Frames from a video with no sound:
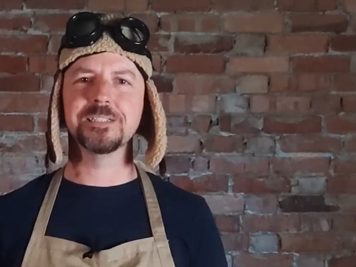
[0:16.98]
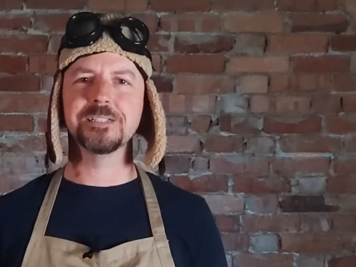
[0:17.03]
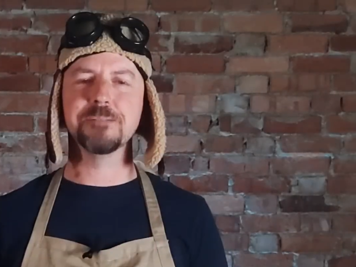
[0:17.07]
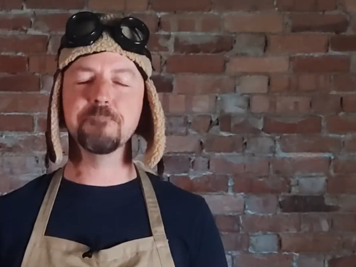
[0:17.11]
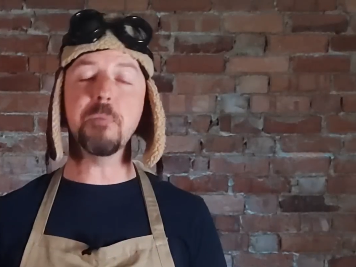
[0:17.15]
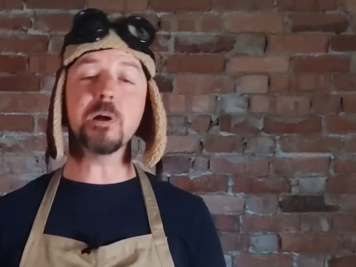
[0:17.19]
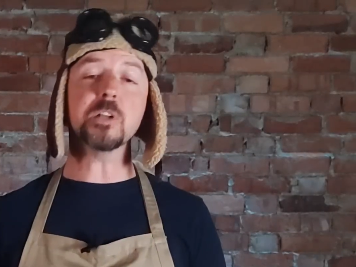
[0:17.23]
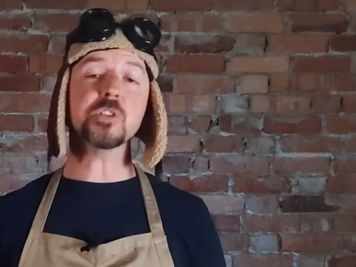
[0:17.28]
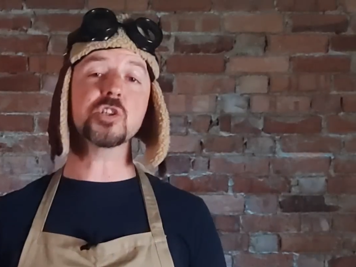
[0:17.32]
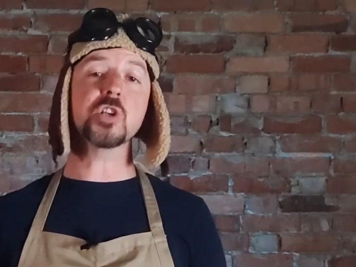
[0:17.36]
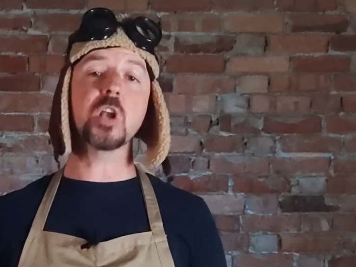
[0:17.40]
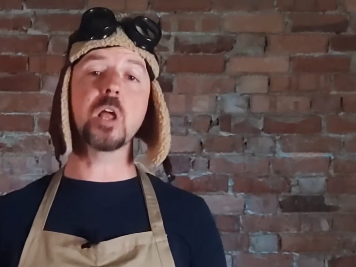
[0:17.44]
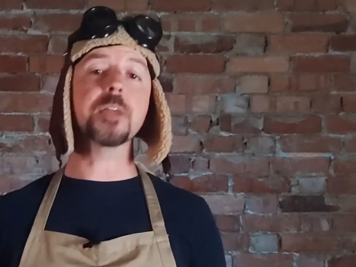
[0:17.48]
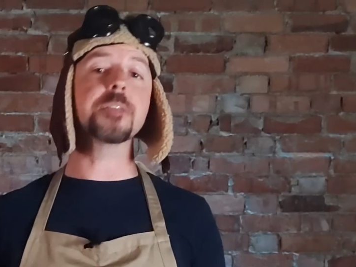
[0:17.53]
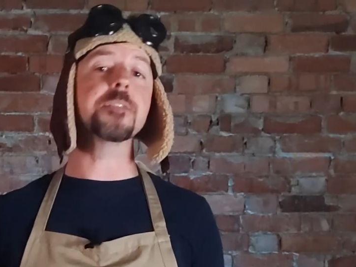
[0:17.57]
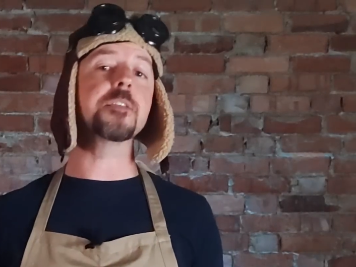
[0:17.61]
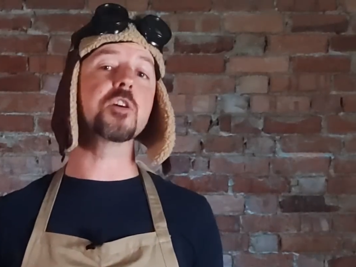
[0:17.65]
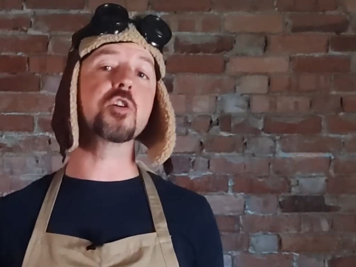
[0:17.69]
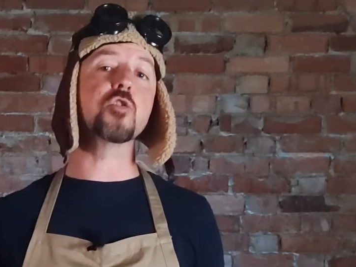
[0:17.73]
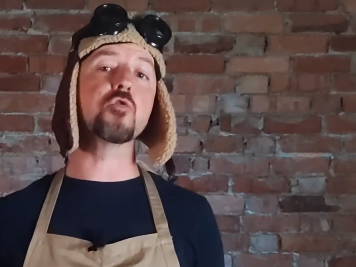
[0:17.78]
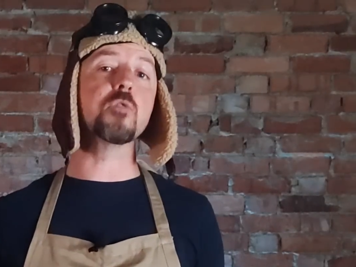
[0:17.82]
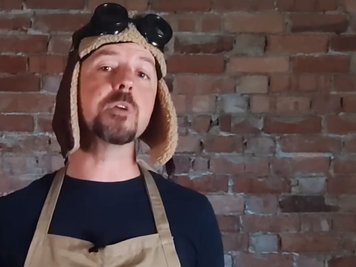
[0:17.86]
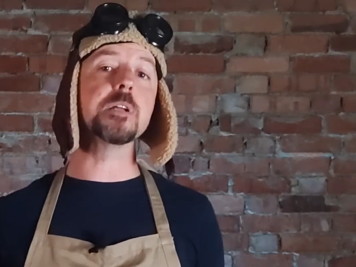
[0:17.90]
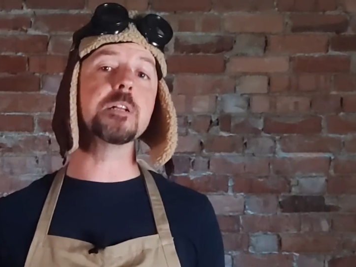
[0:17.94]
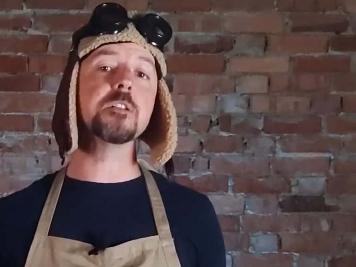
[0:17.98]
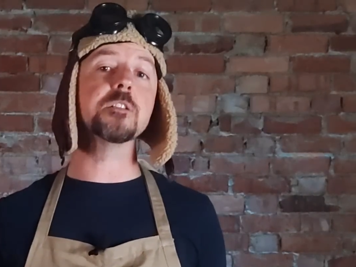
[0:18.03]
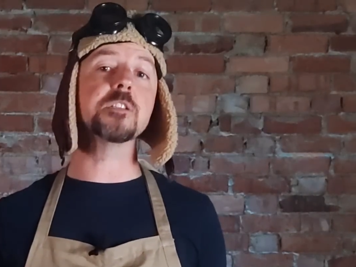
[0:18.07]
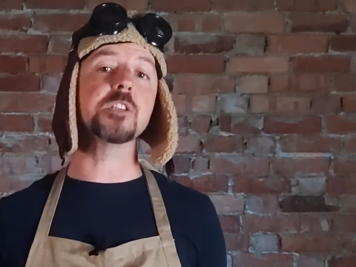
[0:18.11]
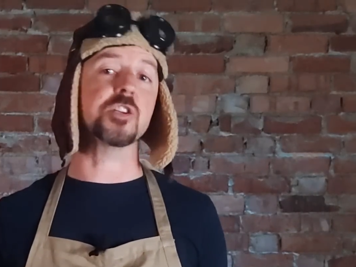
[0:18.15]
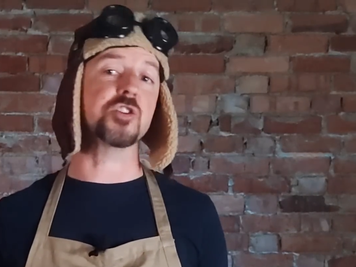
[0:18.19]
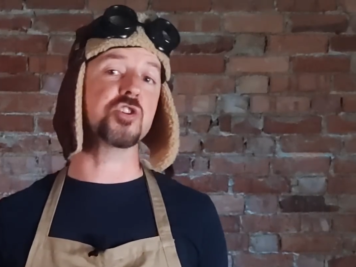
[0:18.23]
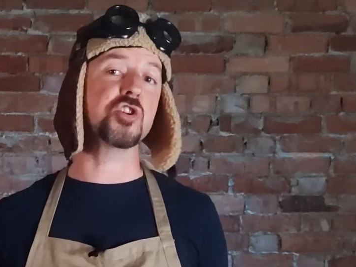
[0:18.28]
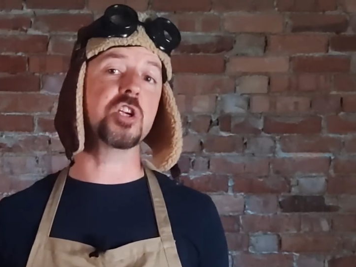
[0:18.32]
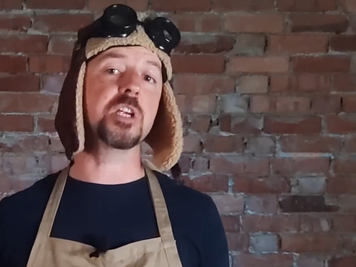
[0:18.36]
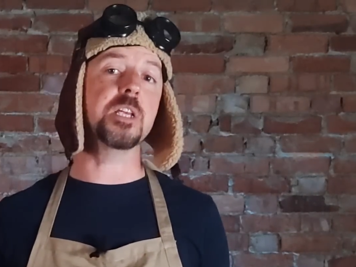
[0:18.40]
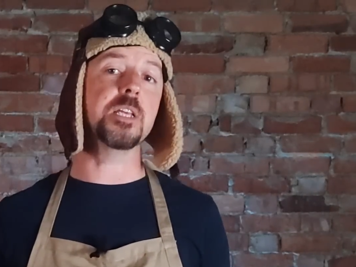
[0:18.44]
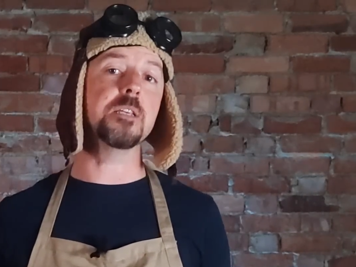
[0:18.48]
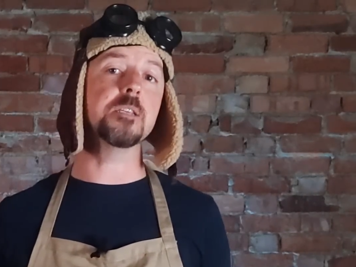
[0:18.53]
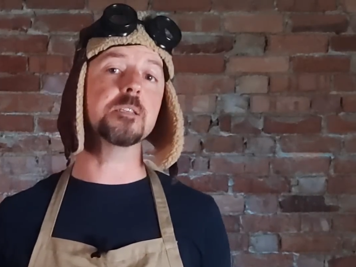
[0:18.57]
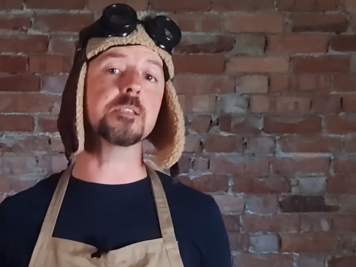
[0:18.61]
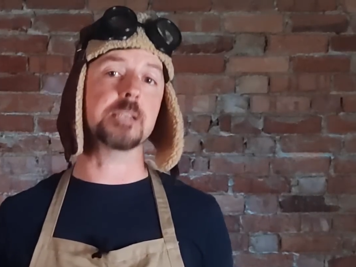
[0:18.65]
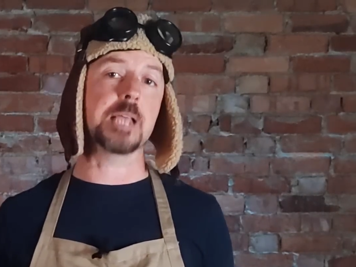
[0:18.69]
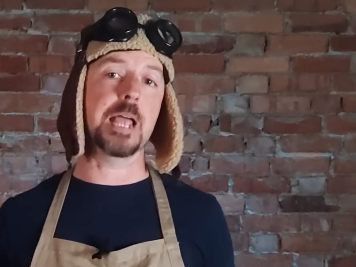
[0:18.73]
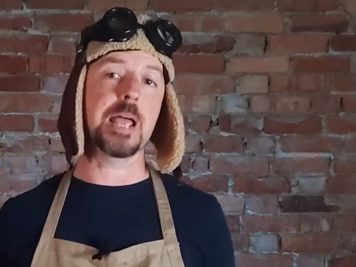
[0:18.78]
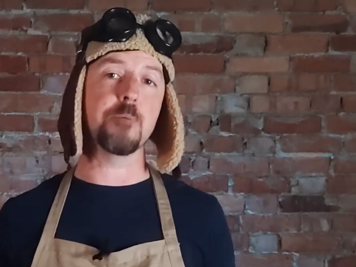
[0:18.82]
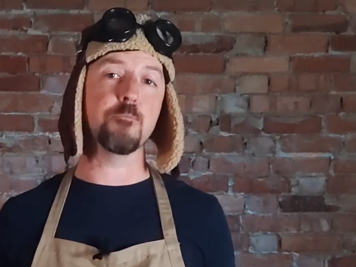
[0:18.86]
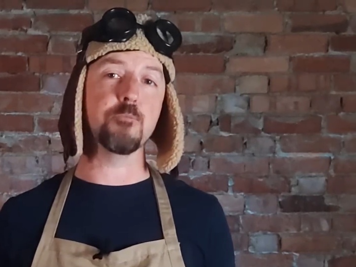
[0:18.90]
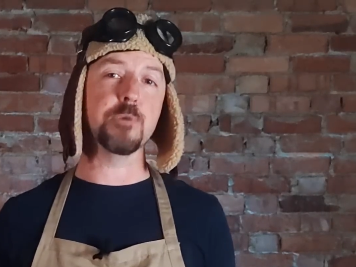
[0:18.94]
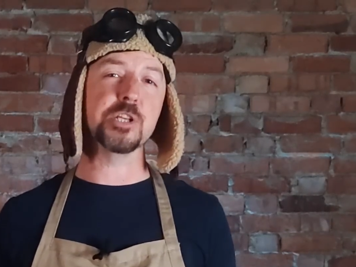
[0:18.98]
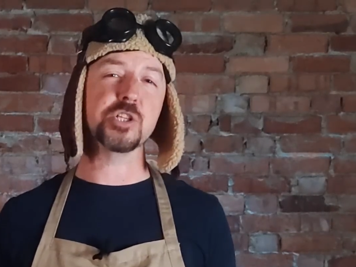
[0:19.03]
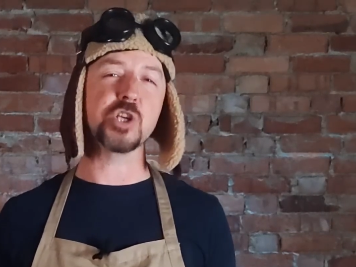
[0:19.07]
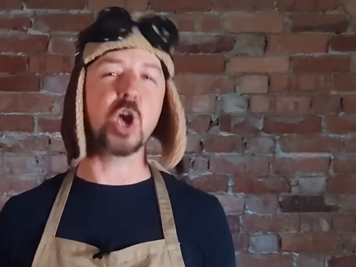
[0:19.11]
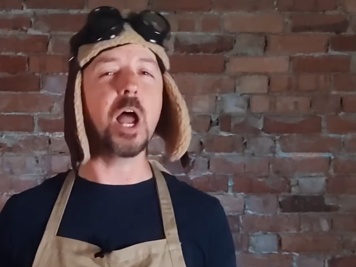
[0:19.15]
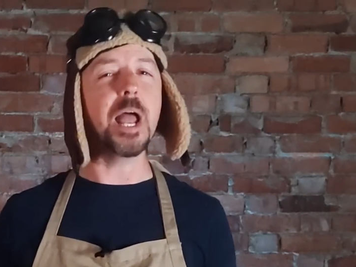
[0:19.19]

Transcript: Much like the grilled cheese sandwich,